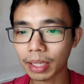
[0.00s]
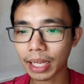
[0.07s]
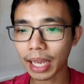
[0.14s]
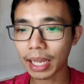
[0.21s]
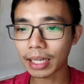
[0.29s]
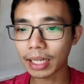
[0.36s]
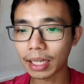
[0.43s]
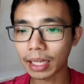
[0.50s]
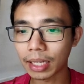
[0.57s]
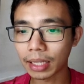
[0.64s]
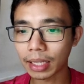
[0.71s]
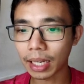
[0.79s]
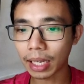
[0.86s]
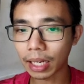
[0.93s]
again,
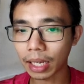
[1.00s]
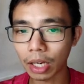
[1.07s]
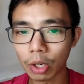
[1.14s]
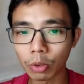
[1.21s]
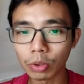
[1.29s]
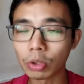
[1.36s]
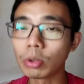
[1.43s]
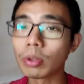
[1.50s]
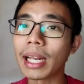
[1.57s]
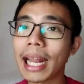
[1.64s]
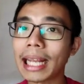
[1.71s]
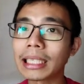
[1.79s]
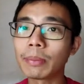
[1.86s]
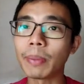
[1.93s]
it go into the
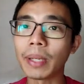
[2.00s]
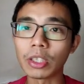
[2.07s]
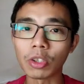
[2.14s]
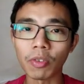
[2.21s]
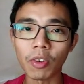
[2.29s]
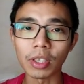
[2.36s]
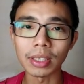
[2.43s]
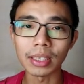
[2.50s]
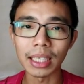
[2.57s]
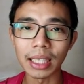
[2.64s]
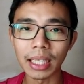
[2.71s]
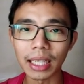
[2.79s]
next page. Of course,